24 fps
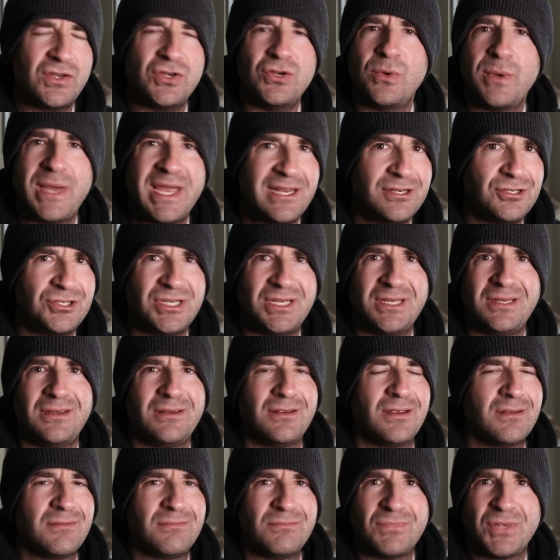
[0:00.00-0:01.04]
new agey
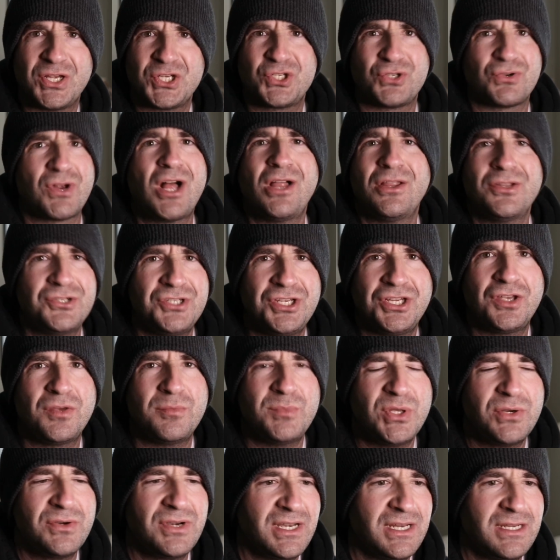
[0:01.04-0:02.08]
astrology
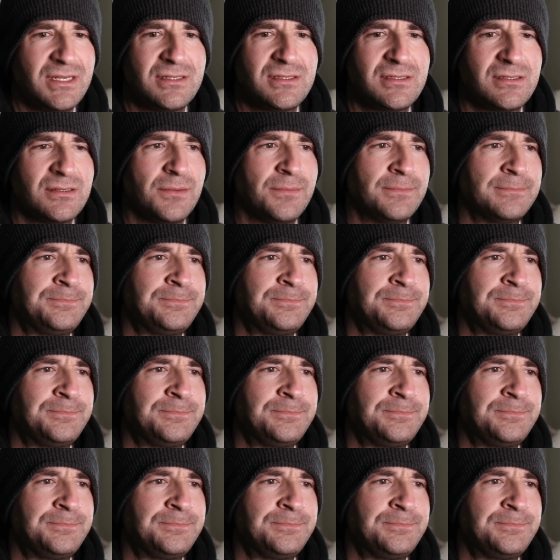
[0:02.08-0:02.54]
communities.